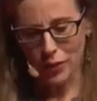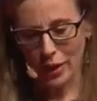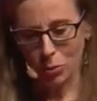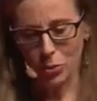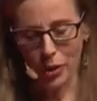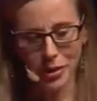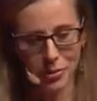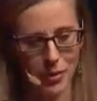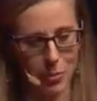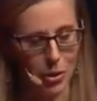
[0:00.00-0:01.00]
final point
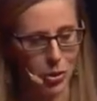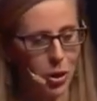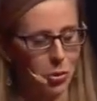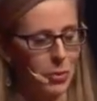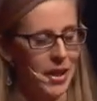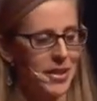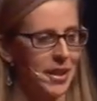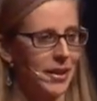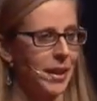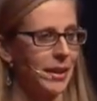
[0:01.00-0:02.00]
about code
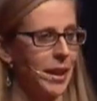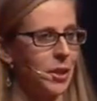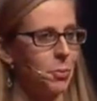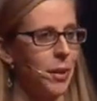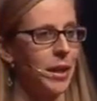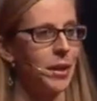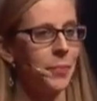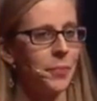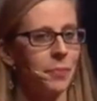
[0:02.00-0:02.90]
mixing that I'd like to make.